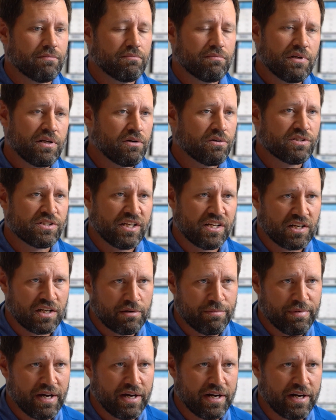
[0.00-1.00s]
you know, it's not a
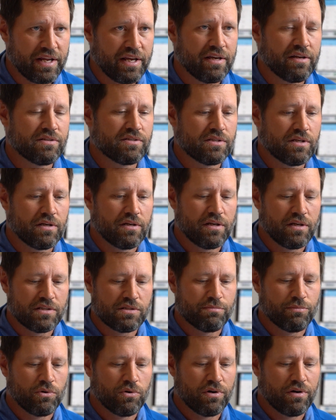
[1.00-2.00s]
commodity.
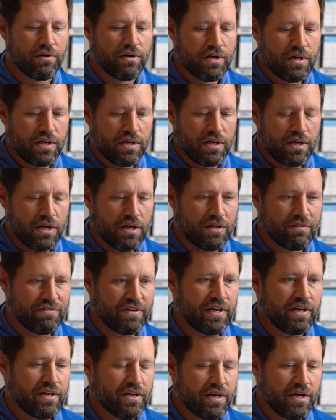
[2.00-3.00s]
It's more of
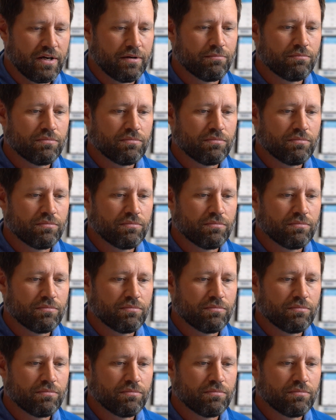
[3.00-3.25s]
a